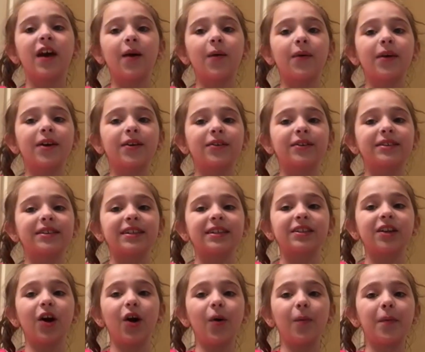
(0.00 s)
that way you can see his
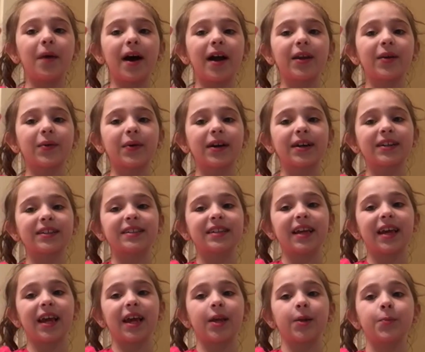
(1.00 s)
whole body while you're
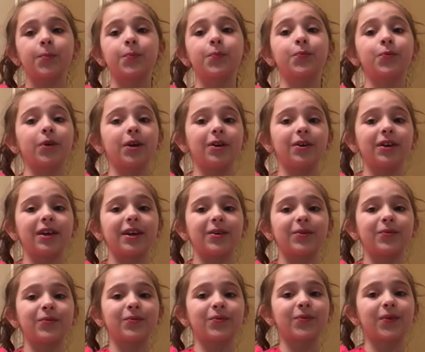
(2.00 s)
singing. Brilliant,
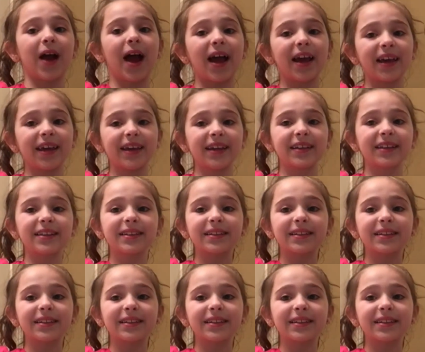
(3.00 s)
right?